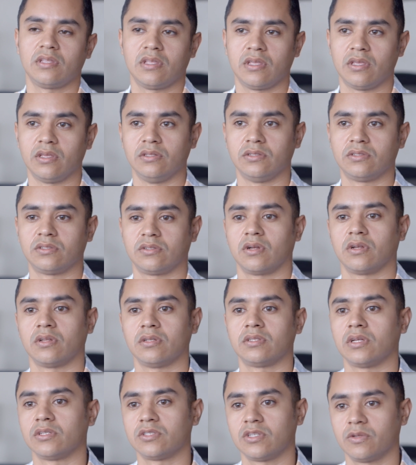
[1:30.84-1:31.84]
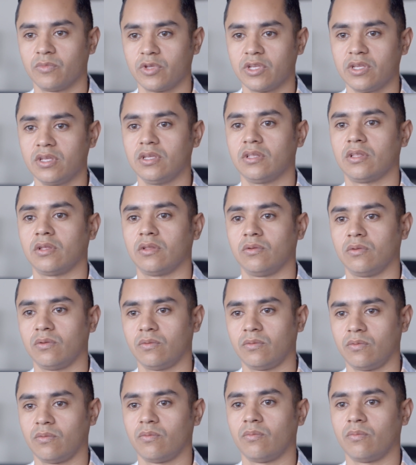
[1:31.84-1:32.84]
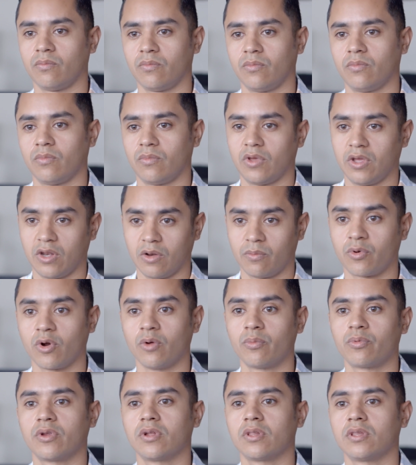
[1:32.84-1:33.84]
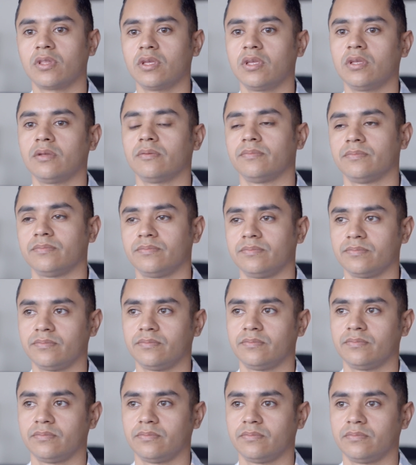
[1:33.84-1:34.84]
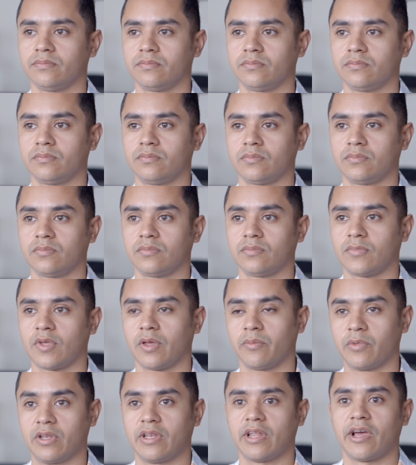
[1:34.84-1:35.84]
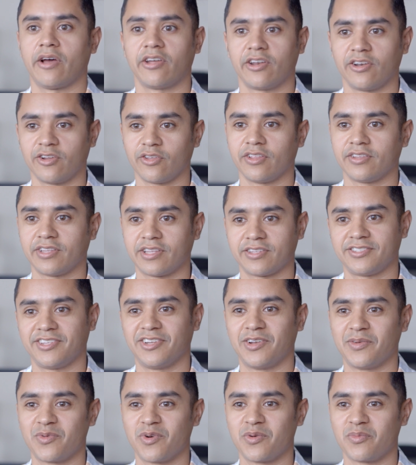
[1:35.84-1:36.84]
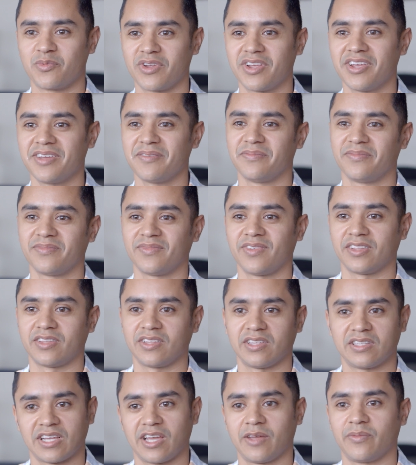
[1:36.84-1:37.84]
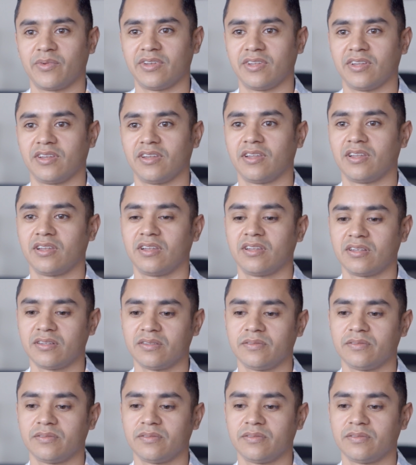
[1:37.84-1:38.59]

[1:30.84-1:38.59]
he started touching me and inappropriately. I mean, now I know that that's inappropriate. At the time, I didn't.